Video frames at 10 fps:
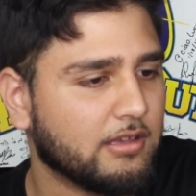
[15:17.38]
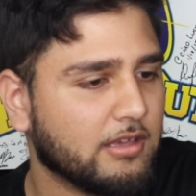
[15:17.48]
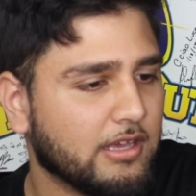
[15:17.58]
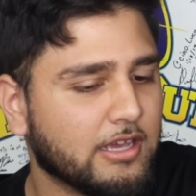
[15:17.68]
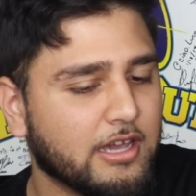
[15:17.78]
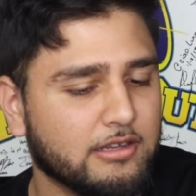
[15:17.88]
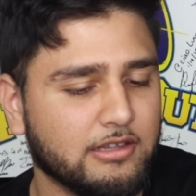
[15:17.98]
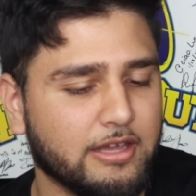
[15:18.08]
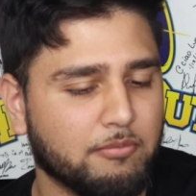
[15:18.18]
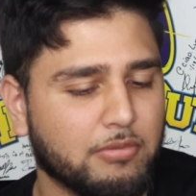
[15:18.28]
it kind of
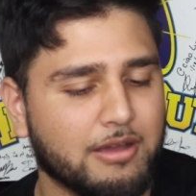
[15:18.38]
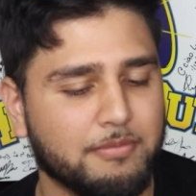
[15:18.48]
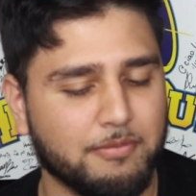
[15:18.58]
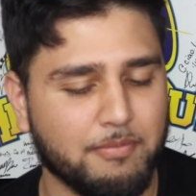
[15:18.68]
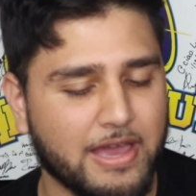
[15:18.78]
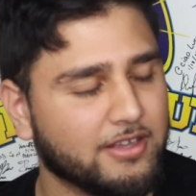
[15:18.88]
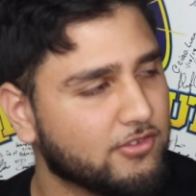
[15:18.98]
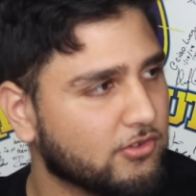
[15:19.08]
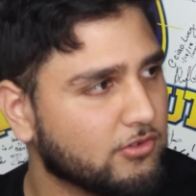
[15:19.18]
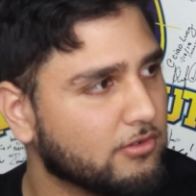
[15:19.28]
like brought me back
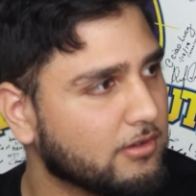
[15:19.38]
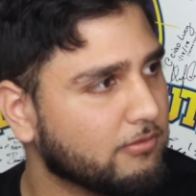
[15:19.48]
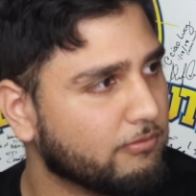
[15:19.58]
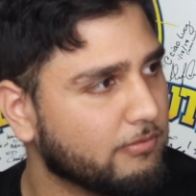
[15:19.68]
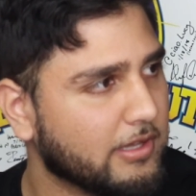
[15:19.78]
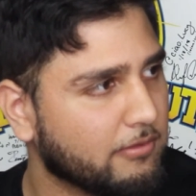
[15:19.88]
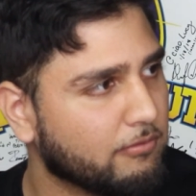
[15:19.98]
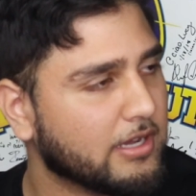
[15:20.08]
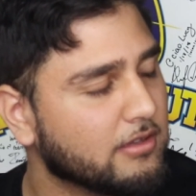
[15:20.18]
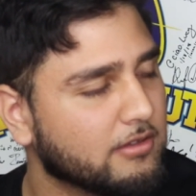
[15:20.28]
to shooting like
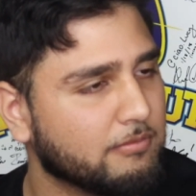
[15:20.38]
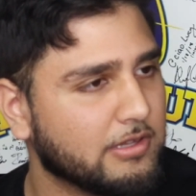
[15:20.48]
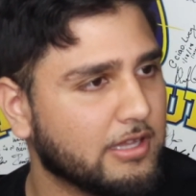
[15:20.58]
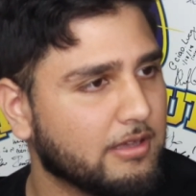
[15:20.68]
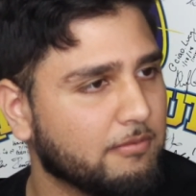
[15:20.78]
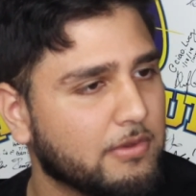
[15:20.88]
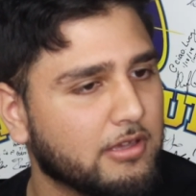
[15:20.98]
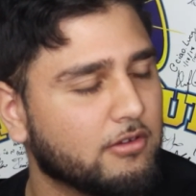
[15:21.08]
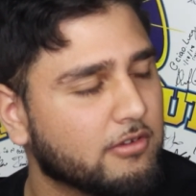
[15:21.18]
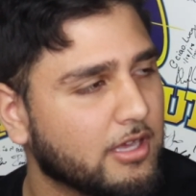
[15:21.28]
regular and
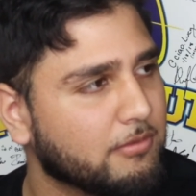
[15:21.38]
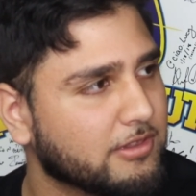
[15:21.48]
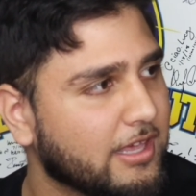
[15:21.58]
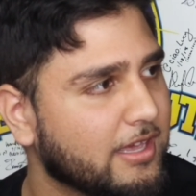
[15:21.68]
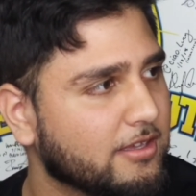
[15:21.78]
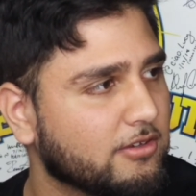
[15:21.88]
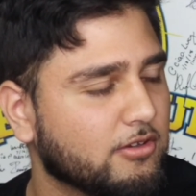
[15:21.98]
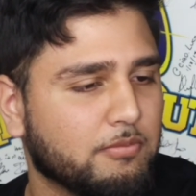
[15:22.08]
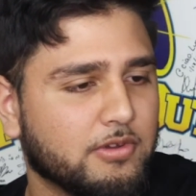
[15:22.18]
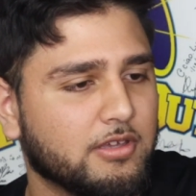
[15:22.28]
being okay with that, you know.
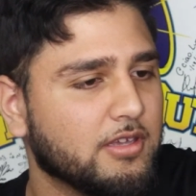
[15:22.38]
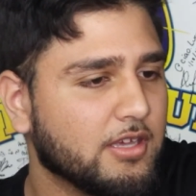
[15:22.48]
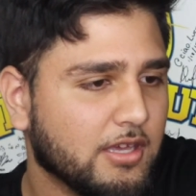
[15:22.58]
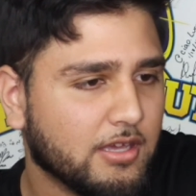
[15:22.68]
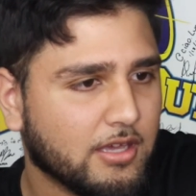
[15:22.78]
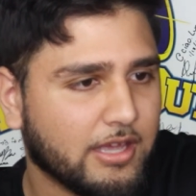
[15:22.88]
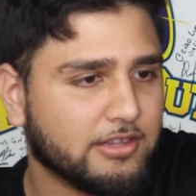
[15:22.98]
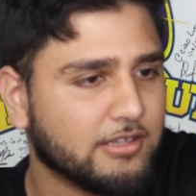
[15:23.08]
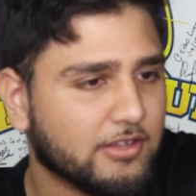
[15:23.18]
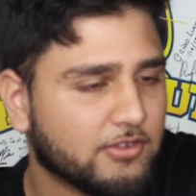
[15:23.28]
But I
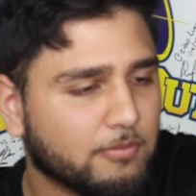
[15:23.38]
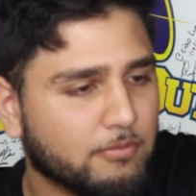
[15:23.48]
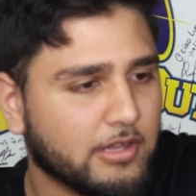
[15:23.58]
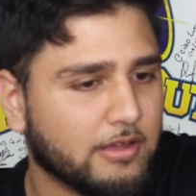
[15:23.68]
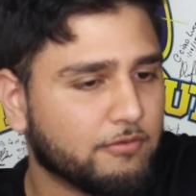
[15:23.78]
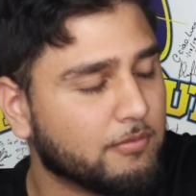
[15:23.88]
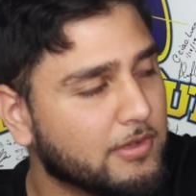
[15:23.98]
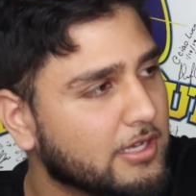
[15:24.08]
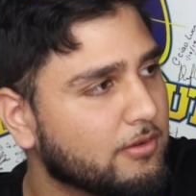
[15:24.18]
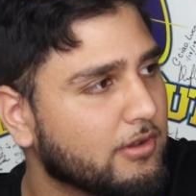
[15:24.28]
think that's like for
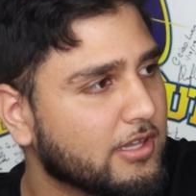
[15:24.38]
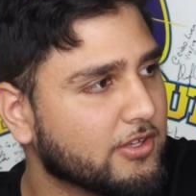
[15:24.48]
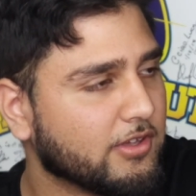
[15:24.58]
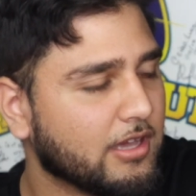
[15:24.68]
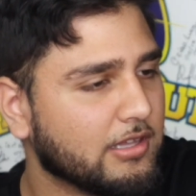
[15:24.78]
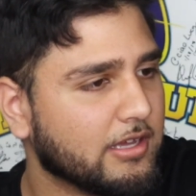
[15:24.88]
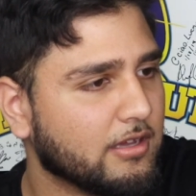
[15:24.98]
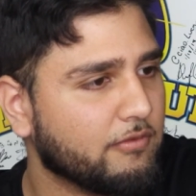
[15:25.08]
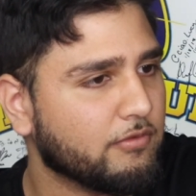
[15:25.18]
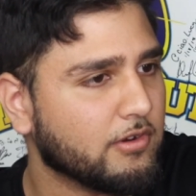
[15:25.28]
me anyway. That's how I
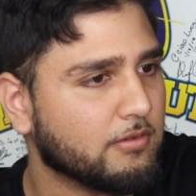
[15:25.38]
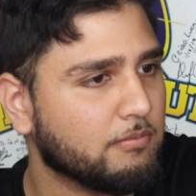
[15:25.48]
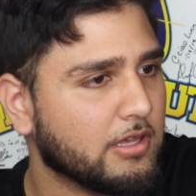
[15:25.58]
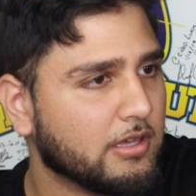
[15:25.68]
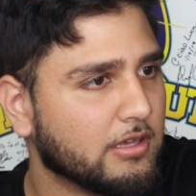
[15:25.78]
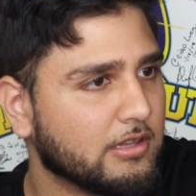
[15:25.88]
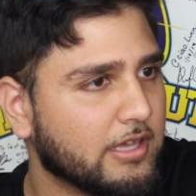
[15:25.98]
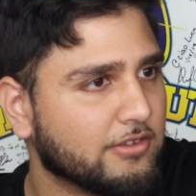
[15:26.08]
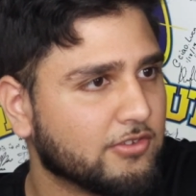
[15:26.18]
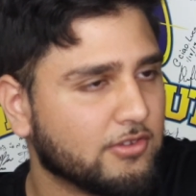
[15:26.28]
like avoid being in
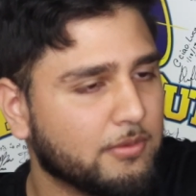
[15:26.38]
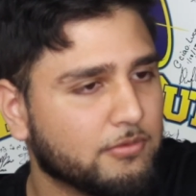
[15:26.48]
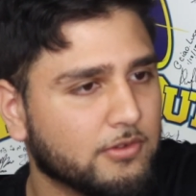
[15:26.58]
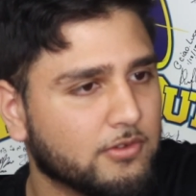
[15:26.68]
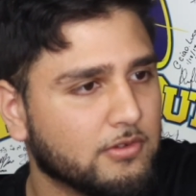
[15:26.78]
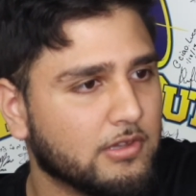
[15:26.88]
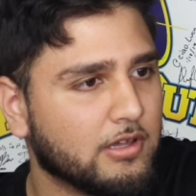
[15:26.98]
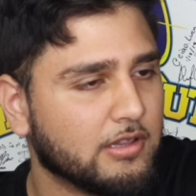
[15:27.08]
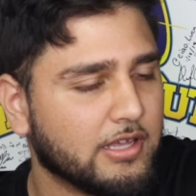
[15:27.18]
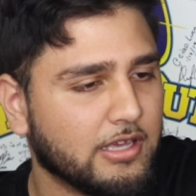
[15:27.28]
like slumps for too
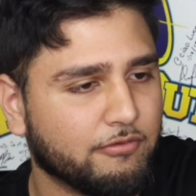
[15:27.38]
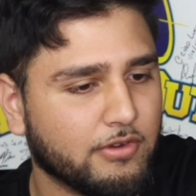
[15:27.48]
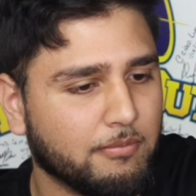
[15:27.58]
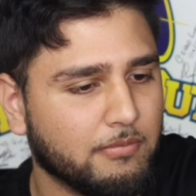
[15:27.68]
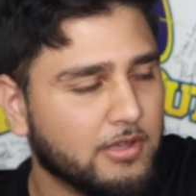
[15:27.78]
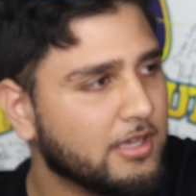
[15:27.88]
long. Like if I'm